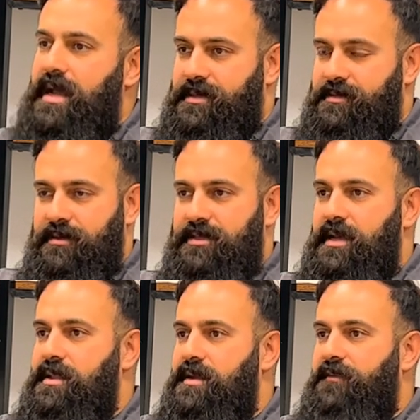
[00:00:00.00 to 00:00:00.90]
Yes, it's
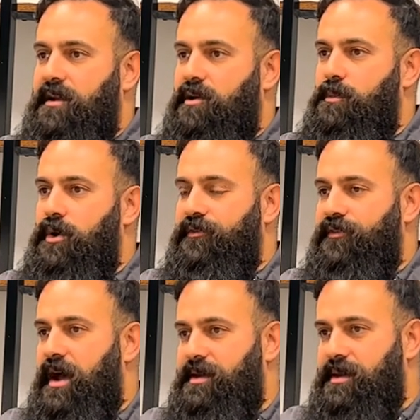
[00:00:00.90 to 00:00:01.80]
a defector on both
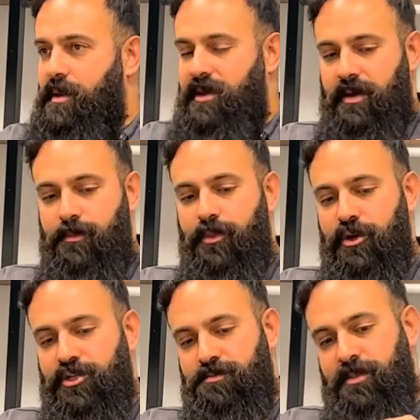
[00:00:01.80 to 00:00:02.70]
side, coming in
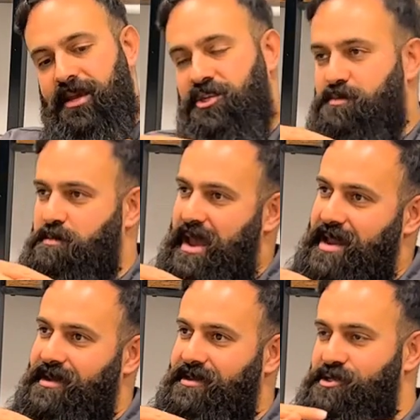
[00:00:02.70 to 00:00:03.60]
push, pinch,
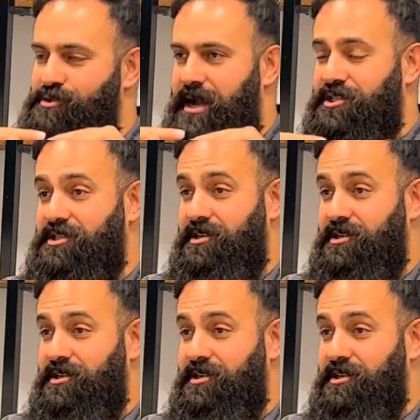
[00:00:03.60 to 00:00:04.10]
bend, stretch.